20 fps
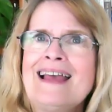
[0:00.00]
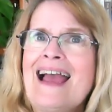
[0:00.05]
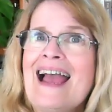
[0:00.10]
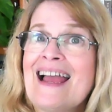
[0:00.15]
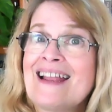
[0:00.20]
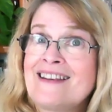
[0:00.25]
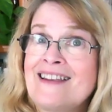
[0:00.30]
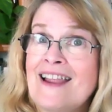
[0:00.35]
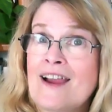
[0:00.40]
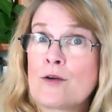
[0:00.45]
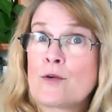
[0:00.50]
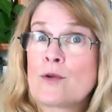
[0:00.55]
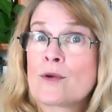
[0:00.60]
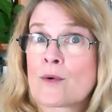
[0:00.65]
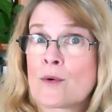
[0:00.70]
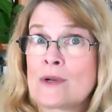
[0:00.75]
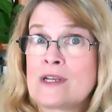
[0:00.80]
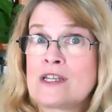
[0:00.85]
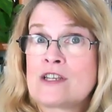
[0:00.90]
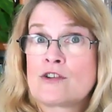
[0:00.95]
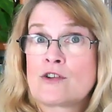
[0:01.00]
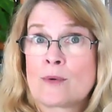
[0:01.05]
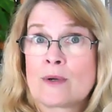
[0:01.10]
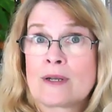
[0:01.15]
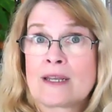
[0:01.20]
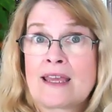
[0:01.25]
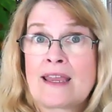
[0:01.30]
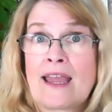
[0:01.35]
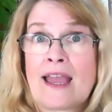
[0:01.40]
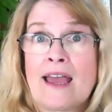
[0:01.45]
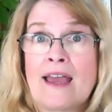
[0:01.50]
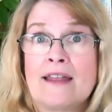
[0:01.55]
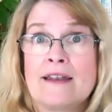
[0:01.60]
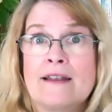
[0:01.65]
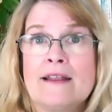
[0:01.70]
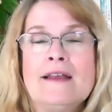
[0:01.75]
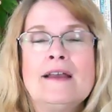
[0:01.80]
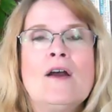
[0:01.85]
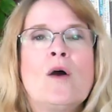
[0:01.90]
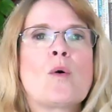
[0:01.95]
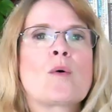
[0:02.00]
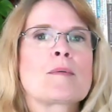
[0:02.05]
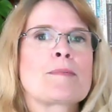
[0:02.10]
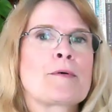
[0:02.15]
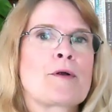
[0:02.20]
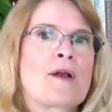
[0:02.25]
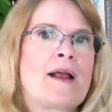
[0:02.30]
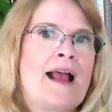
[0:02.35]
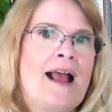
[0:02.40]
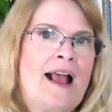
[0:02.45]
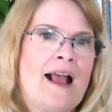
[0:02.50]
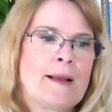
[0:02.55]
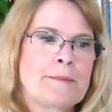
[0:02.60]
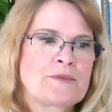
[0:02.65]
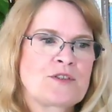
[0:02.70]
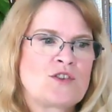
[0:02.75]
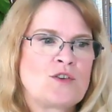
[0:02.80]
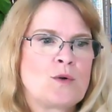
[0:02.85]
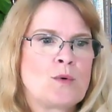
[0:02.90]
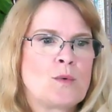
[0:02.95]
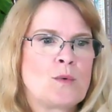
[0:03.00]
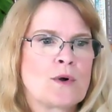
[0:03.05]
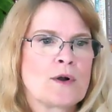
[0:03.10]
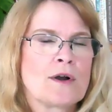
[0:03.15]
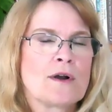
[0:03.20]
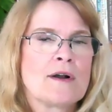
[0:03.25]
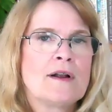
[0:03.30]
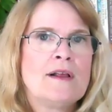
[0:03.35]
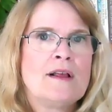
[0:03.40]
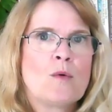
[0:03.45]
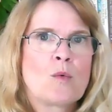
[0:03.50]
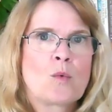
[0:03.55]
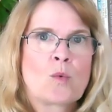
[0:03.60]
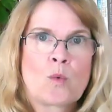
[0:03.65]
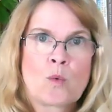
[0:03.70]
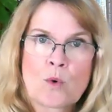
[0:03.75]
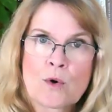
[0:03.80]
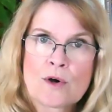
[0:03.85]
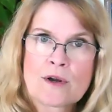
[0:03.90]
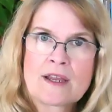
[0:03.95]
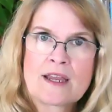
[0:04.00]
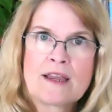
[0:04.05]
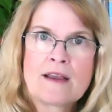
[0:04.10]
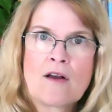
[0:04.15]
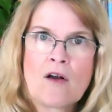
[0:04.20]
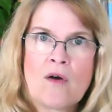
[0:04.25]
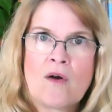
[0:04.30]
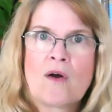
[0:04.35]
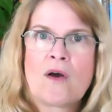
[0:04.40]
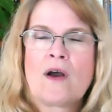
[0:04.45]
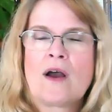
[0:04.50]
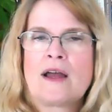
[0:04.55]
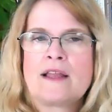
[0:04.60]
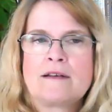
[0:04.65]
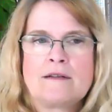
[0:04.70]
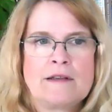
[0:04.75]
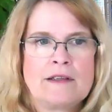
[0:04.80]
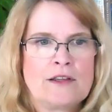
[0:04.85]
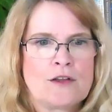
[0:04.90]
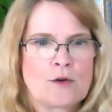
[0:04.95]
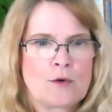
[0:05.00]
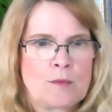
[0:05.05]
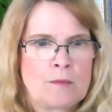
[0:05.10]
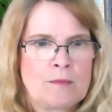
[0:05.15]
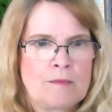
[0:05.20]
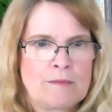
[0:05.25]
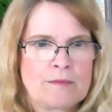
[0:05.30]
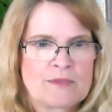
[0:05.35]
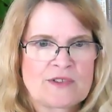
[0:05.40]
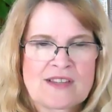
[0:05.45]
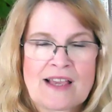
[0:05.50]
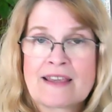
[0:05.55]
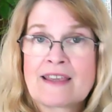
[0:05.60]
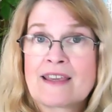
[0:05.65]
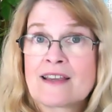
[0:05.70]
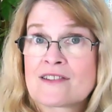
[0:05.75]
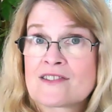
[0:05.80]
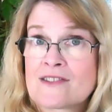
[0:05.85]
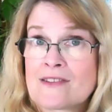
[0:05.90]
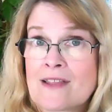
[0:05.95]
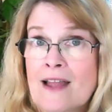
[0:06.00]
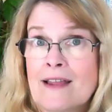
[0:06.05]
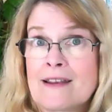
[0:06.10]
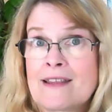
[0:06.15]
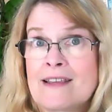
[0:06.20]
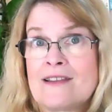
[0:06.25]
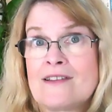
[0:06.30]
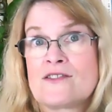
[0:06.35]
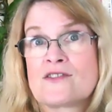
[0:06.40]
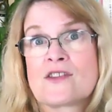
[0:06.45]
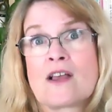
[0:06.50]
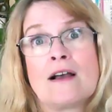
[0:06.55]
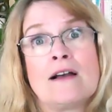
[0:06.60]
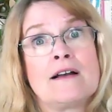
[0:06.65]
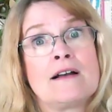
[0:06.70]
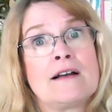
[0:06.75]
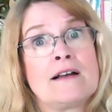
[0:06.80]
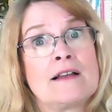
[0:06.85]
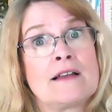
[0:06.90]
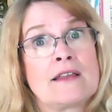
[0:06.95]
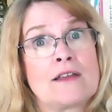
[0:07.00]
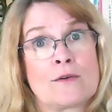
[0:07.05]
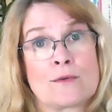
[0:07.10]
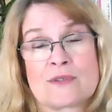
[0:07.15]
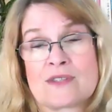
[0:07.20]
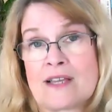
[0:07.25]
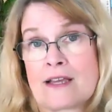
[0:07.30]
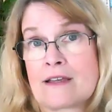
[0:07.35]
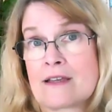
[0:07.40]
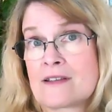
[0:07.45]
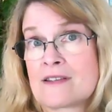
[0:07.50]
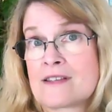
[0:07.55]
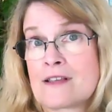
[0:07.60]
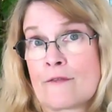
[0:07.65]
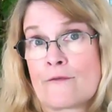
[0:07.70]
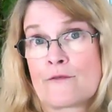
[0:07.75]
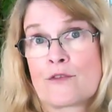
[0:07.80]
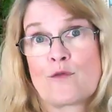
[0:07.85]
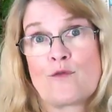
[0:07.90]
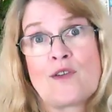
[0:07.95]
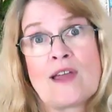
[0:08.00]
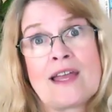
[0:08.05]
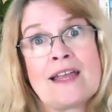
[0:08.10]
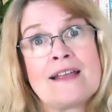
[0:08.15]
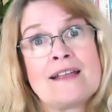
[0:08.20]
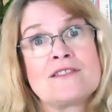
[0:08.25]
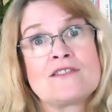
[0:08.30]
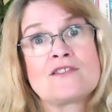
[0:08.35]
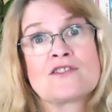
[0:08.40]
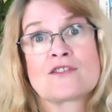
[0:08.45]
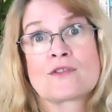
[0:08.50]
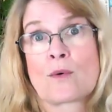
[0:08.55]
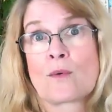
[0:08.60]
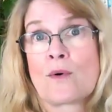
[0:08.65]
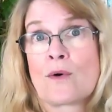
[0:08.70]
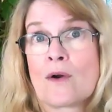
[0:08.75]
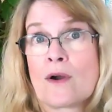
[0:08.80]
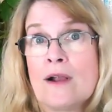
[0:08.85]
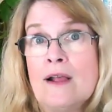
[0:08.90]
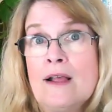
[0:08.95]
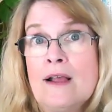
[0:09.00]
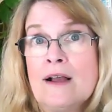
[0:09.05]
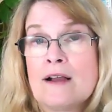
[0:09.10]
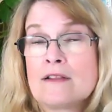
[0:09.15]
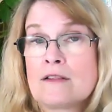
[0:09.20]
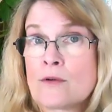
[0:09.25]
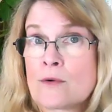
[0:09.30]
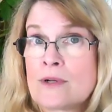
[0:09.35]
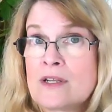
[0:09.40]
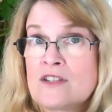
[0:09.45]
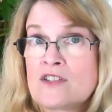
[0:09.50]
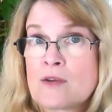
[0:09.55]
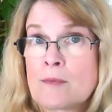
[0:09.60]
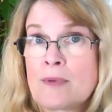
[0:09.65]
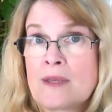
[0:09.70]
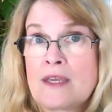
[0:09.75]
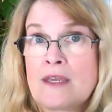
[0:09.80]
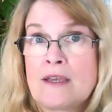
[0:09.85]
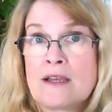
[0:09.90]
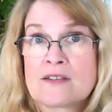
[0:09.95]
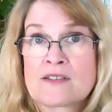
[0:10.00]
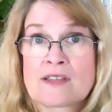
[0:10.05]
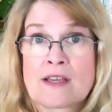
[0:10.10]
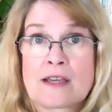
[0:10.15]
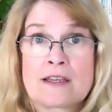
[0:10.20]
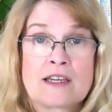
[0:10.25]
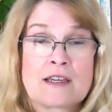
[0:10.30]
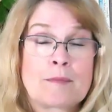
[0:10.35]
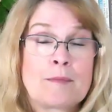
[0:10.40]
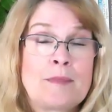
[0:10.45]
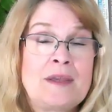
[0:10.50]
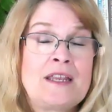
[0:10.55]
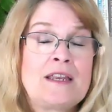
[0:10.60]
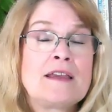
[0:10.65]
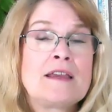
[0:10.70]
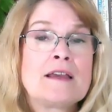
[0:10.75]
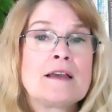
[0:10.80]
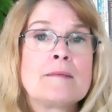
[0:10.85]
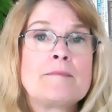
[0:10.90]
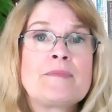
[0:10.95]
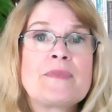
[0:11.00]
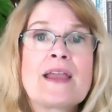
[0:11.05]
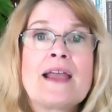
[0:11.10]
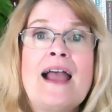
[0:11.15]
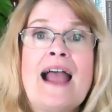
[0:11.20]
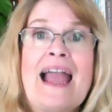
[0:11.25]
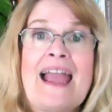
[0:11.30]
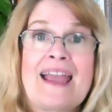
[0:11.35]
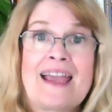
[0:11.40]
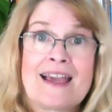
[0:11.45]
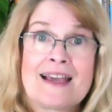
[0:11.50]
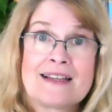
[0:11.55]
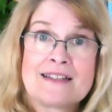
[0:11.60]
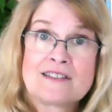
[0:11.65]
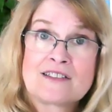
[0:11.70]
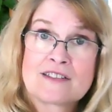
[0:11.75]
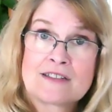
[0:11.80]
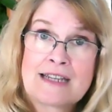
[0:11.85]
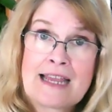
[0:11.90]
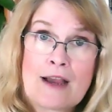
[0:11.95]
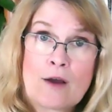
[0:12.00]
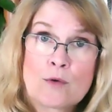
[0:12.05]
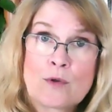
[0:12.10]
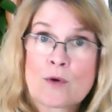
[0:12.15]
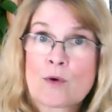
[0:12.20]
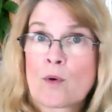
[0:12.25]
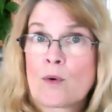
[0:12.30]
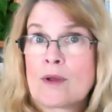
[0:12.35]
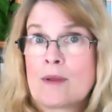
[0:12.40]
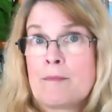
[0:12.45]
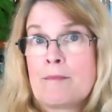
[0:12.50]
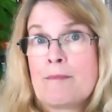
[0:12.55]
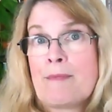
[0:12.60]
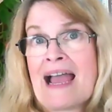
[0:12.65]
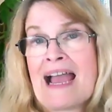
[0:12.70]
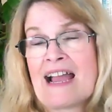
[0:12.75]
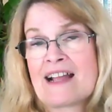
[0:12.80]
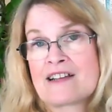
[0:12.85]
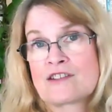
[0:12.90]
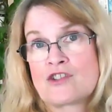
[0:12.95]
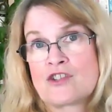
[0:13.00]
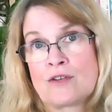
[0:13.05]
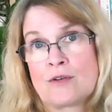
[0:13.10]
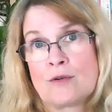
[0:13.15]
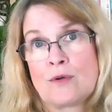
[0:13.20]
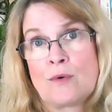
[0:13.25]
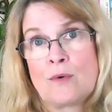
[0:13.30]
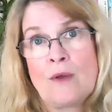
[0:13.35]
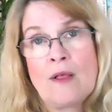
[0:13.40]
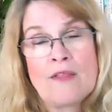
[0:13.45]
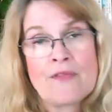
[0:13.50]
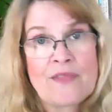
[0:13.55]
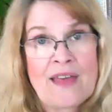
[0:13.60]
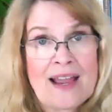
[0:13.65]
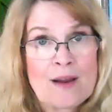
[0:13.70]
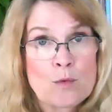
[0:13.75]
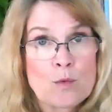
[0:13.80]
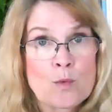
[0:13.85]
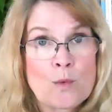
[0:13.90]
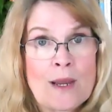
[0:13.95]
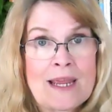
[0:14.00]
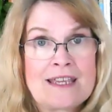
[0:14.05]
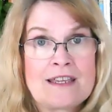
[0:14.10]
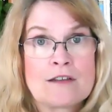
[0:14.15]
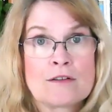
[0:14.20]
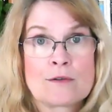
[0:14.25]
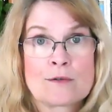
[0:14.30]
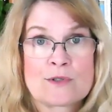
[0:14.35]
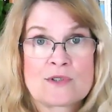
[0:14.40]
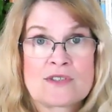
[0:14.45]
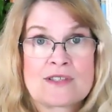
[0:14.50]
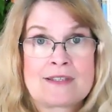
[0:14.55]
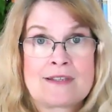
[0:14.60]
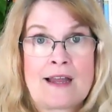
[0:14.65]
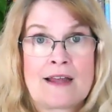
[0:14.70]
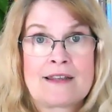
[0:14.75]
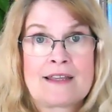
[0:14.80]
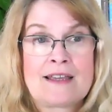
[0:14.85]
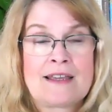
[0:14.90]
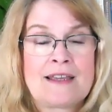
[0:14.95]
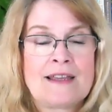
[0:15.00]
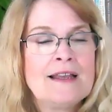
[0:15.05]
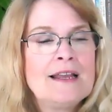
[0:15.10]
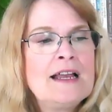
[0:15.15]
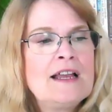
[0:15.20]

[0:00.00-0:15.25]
and now you're going to do it again. Or perhaps you were working on, you know, psychic studies, you know, psychic self-defense, or learning to be a psychic medium, and now you're going back to that regular study.